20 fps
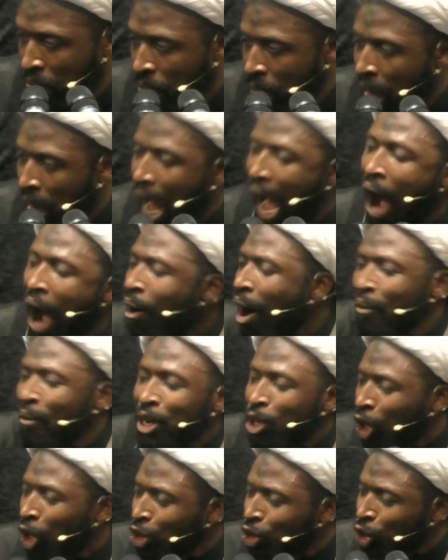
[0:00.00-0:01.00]
How are
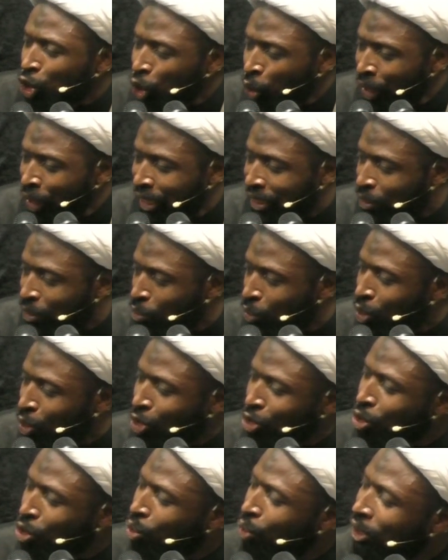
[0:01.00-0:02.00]
we going to do it? We're
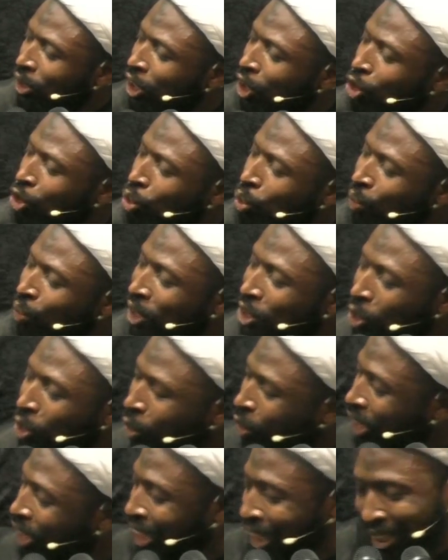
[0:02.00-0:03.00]
going to do it in two ways
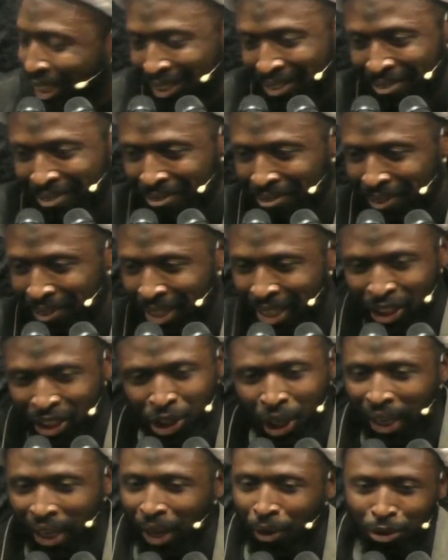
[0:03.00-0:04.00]
only.
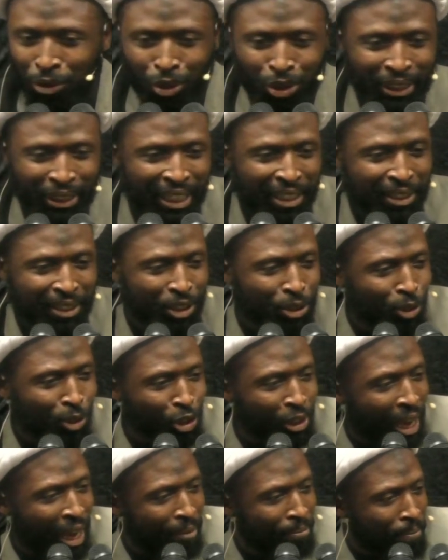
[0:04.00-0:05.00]
Inshallah, will not take your time.